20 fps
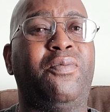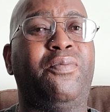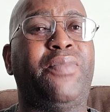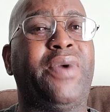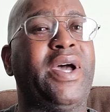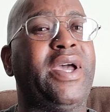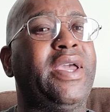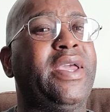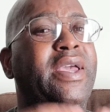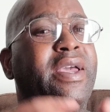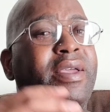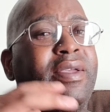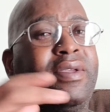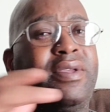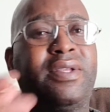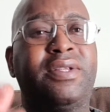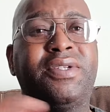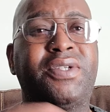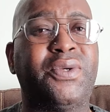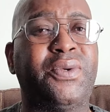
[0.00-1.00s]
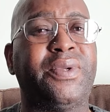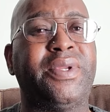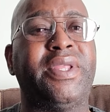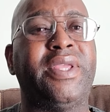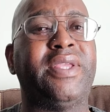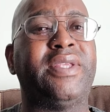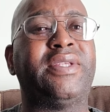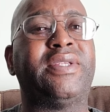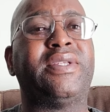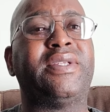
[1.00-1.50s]
by doing
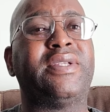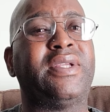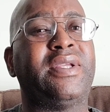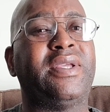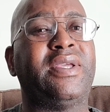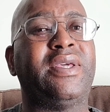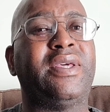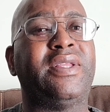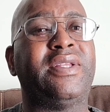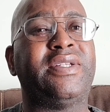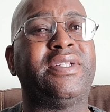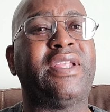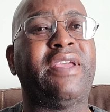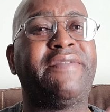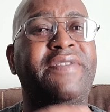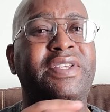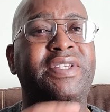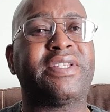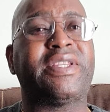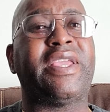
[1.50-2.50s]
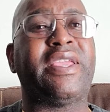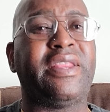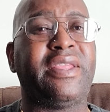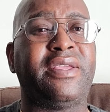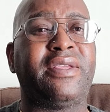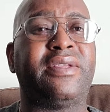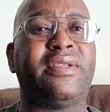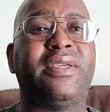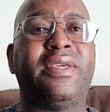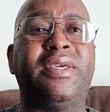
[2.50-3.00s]
these
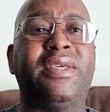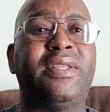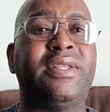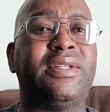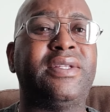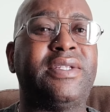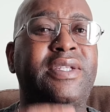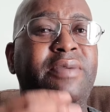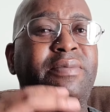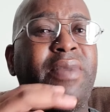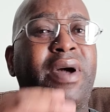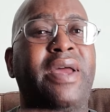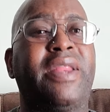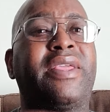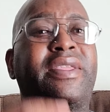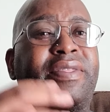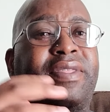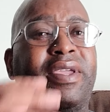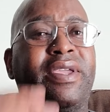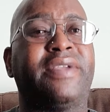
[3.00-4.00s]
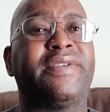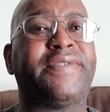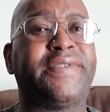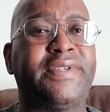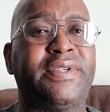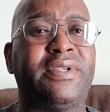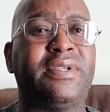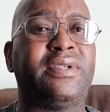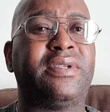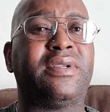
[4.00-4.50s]
devastating, demonic
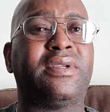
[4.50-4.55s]
things?